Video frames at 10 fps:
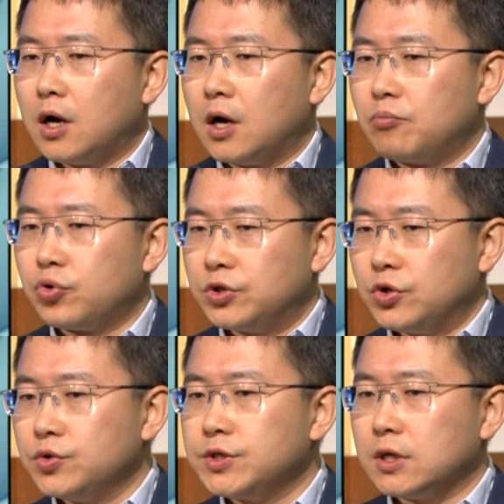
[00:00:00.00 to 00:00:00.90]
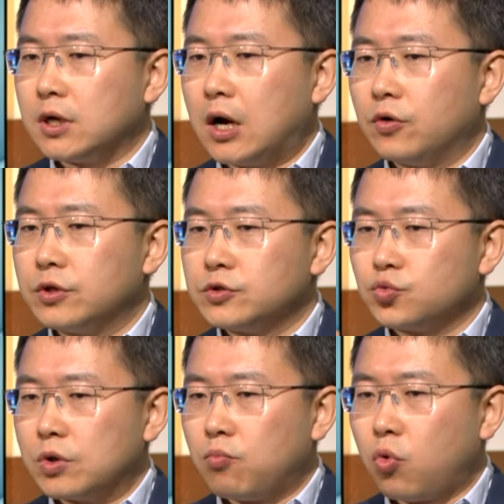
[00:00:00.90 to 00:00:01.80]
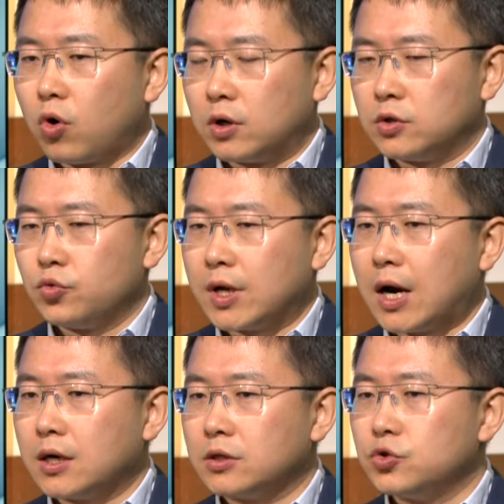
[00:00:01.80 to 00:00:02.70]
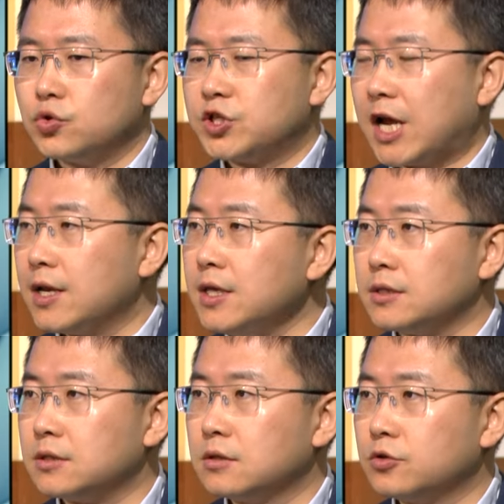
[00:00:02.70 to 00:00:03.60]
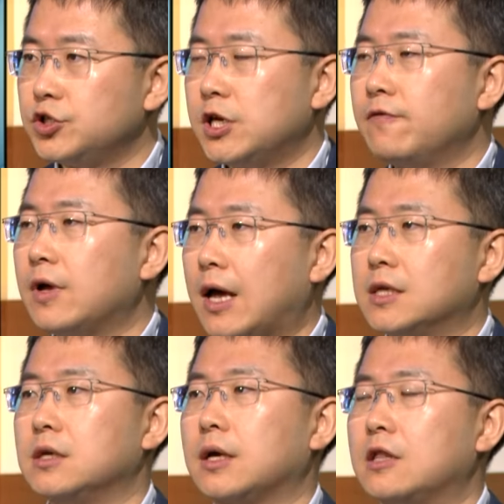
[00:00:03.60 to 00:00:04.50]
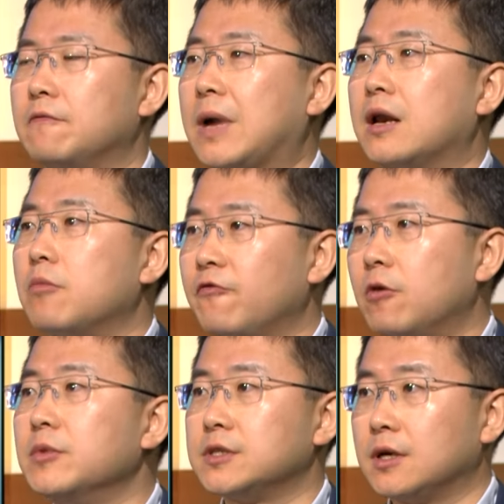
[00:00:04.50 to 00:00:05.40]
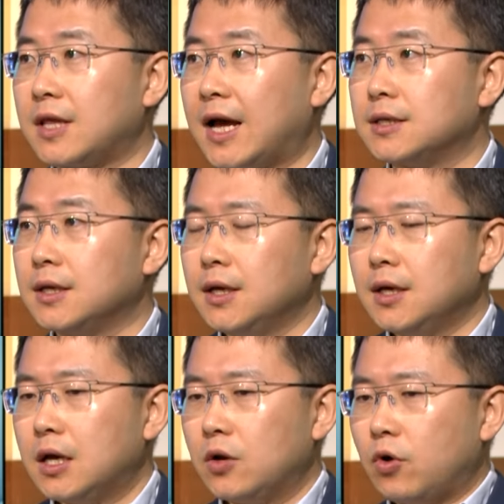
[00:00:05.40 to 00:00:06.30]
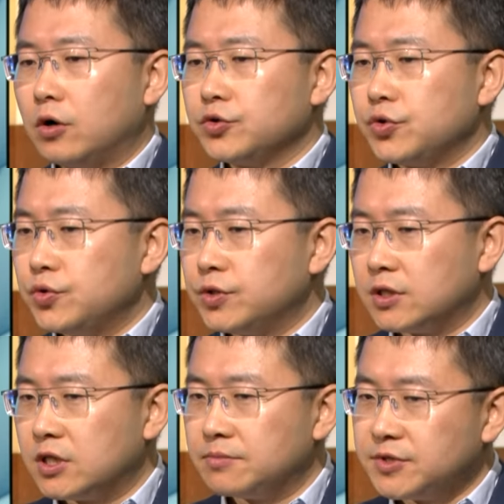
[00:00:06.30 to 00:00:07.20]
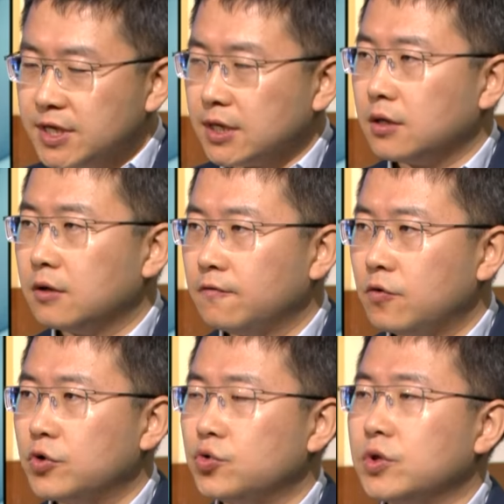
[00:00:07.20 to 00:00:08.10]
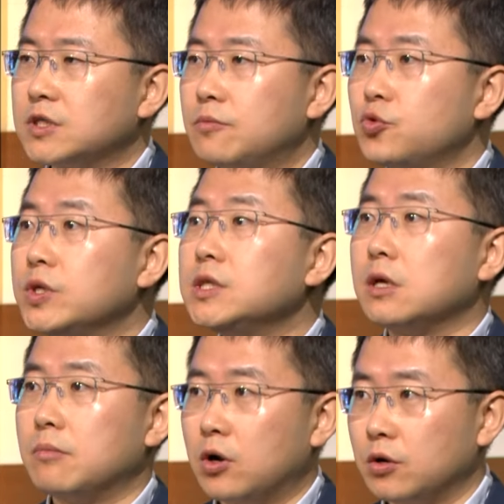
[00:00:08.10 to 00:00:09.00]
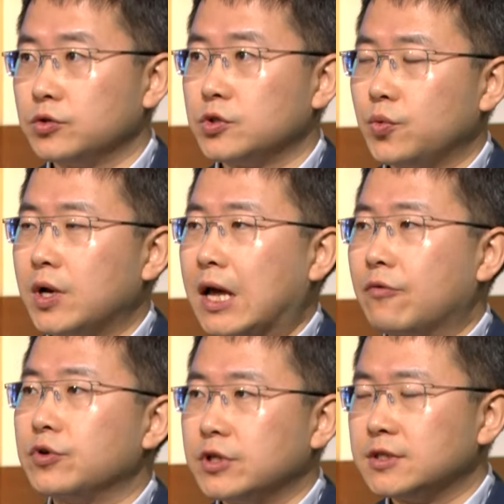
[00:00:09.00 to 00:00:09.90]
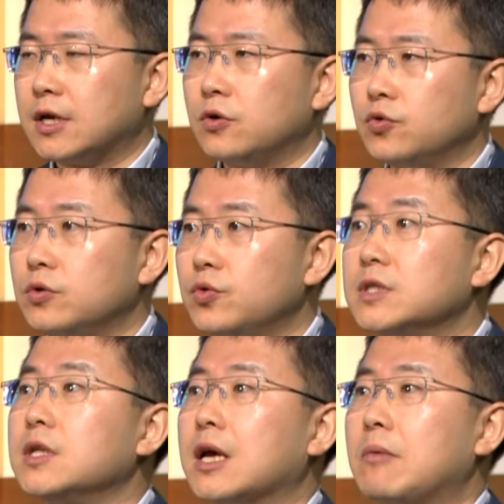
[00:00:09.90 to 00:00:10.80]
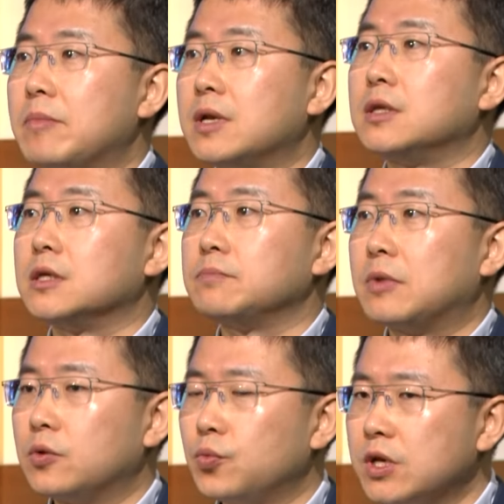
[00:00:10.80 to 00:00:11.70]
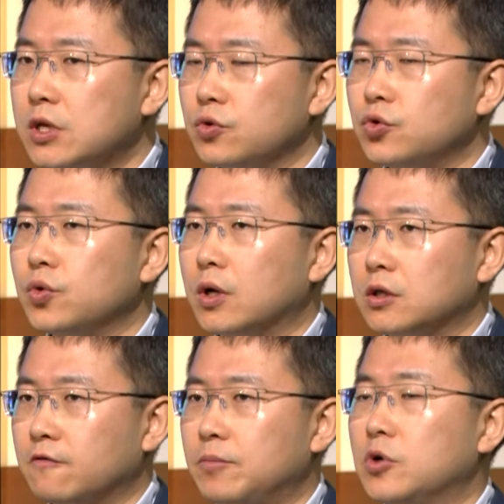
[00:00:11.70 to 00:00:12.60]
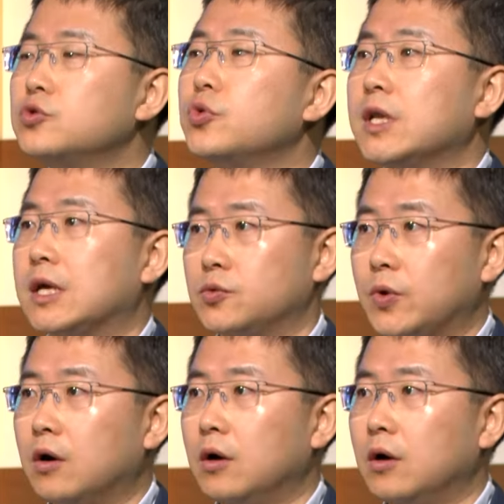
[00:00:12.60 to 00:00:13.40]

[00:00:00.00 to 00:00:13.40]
producing all this report regarding to Chinese, so Qianwen has a kind of better performance on that. And we're also using DeepSeek when we're doing some reasoning models. We are leveraging their reasoning capabilities, but we need to do a lot of post-training as well.